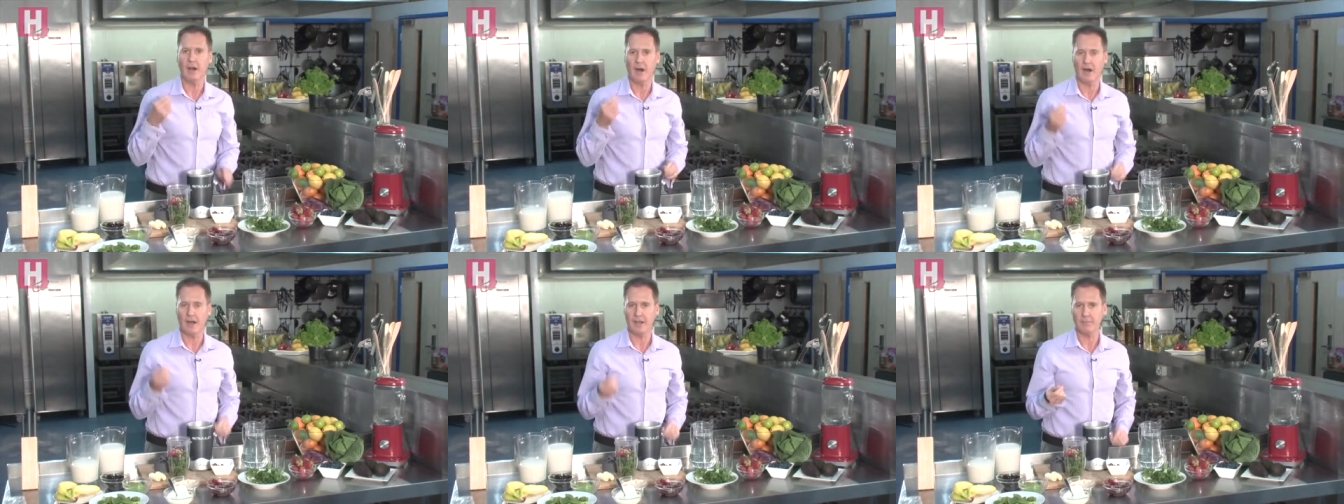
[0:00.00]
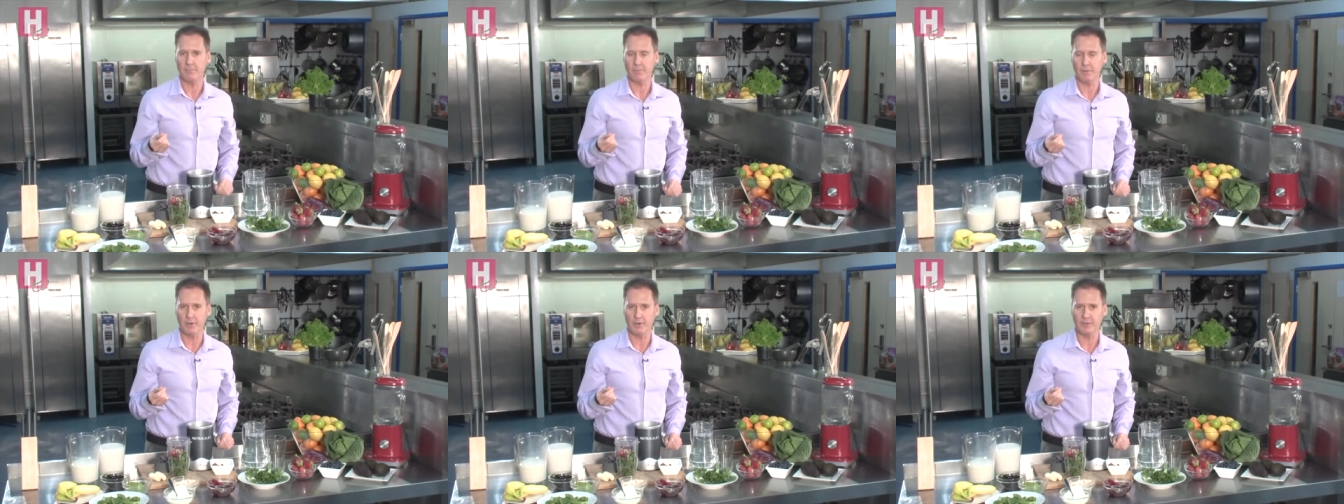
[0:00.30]
high
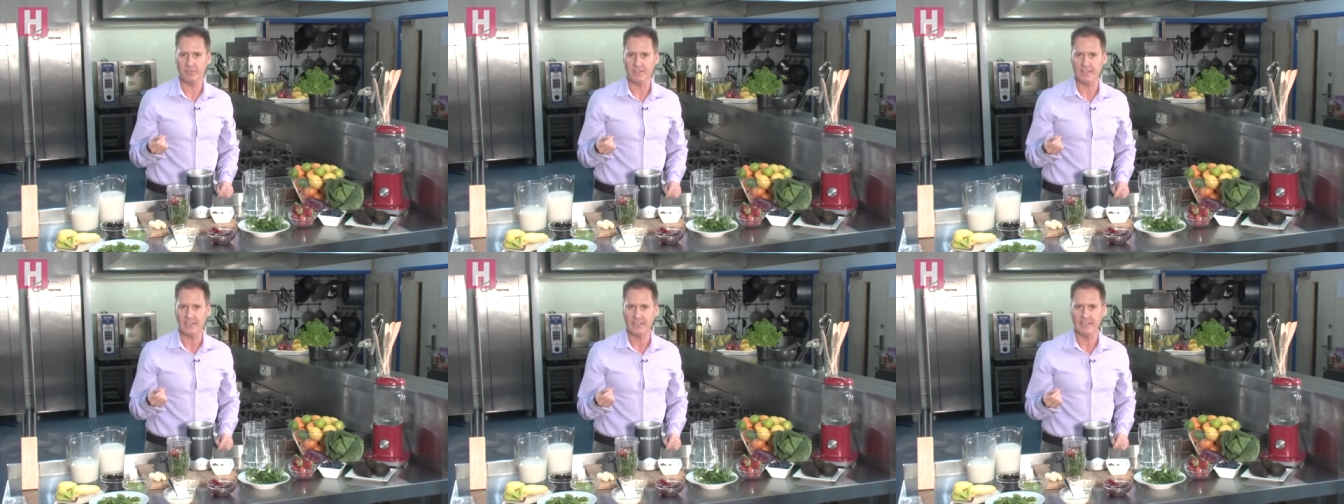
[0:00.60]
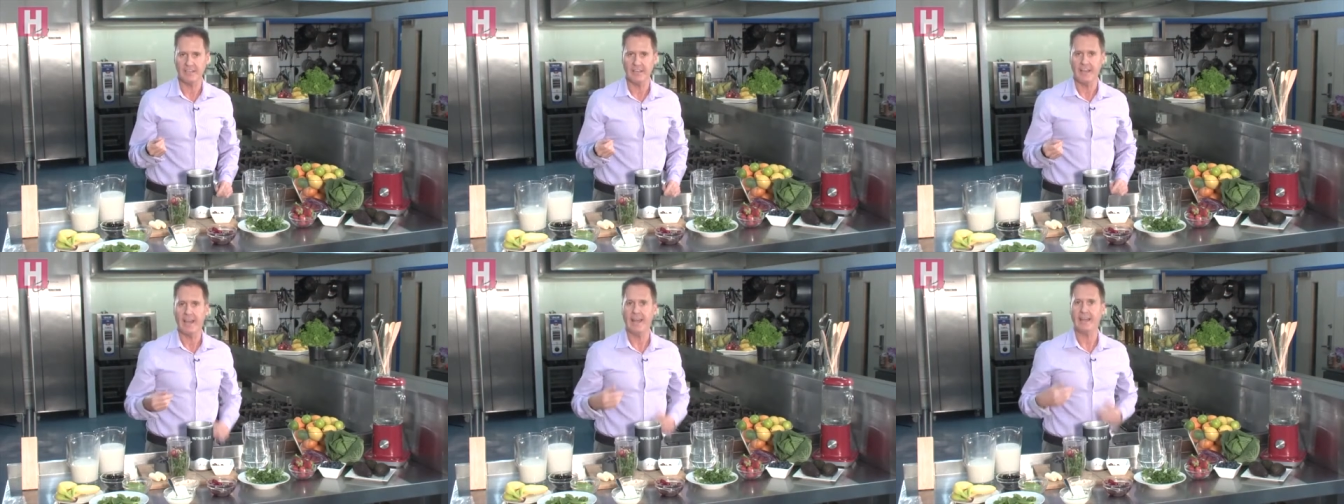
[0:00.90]
in protein
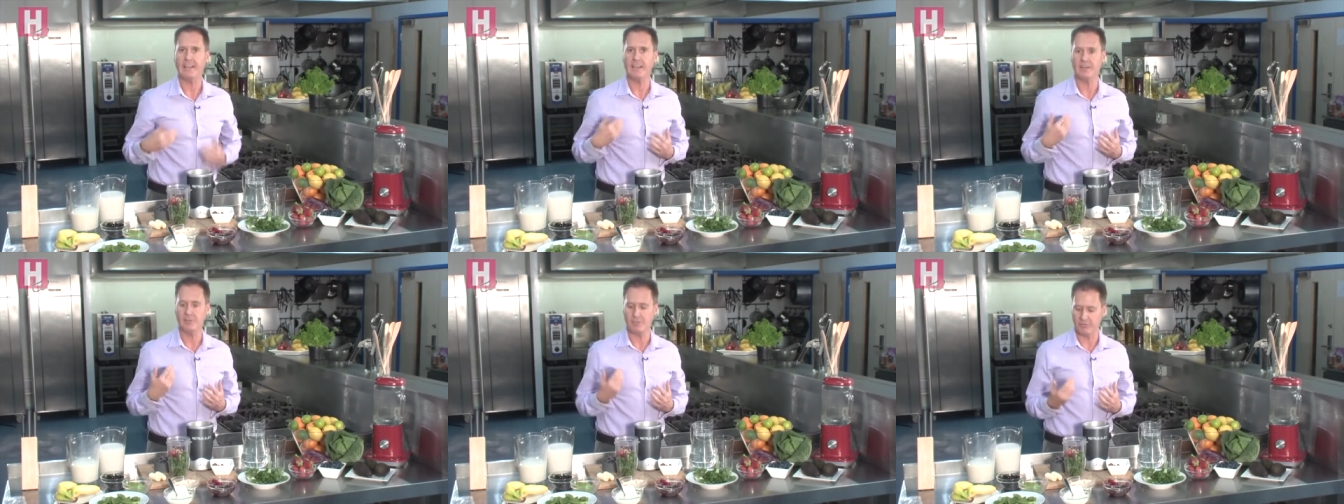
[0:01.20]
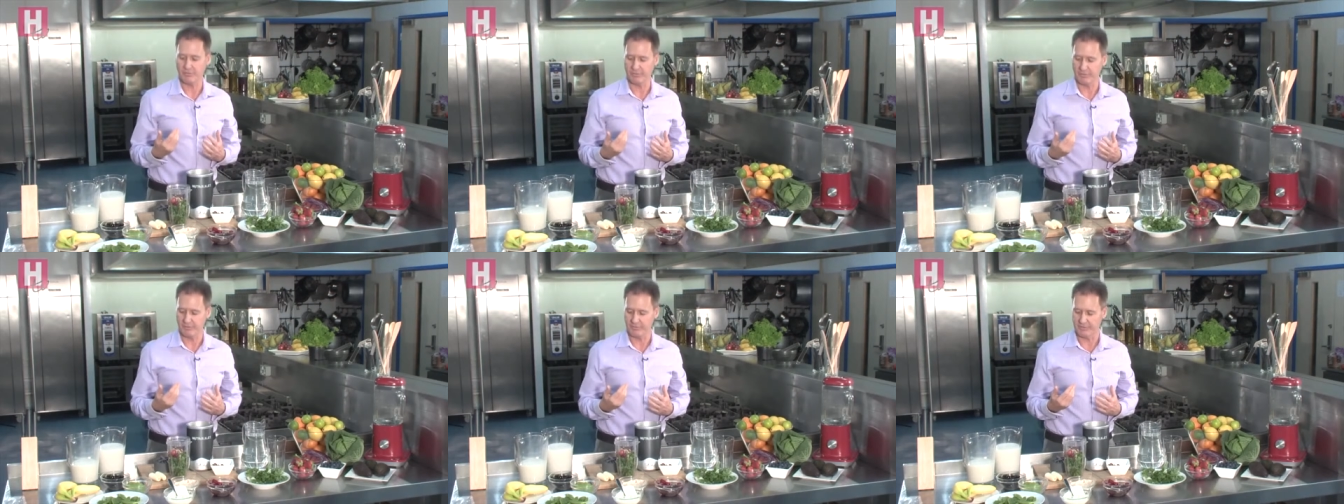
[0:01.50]
and keeps
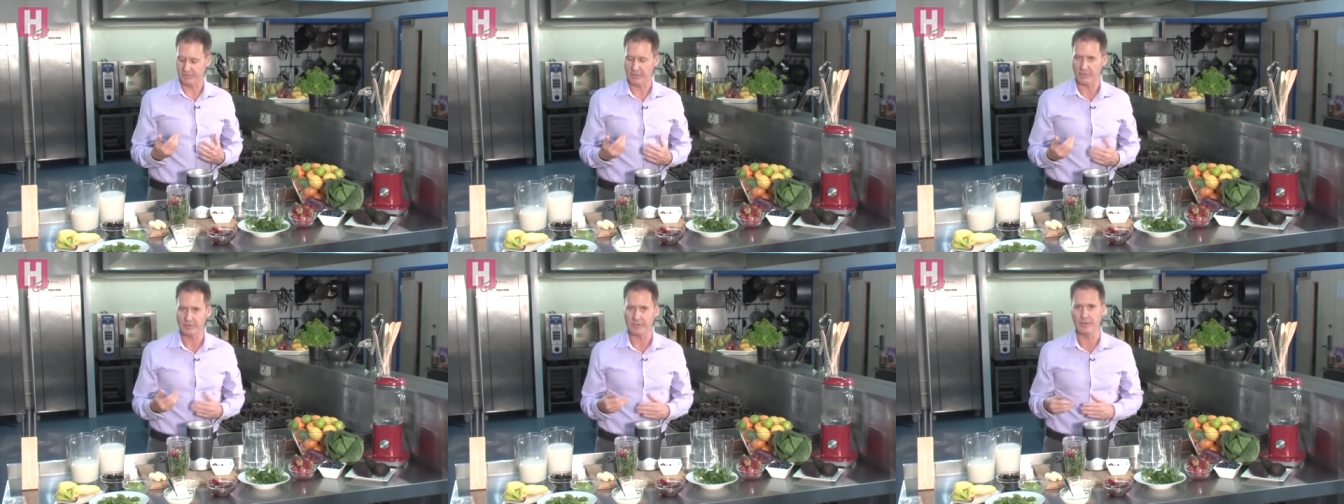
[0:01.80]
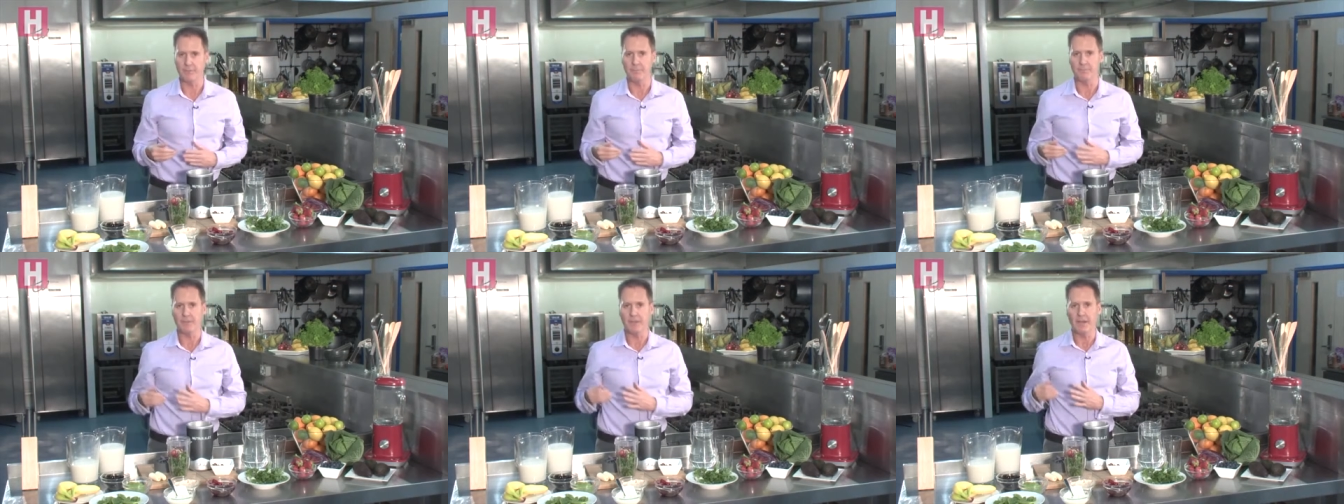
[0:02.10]
you fuller for longer.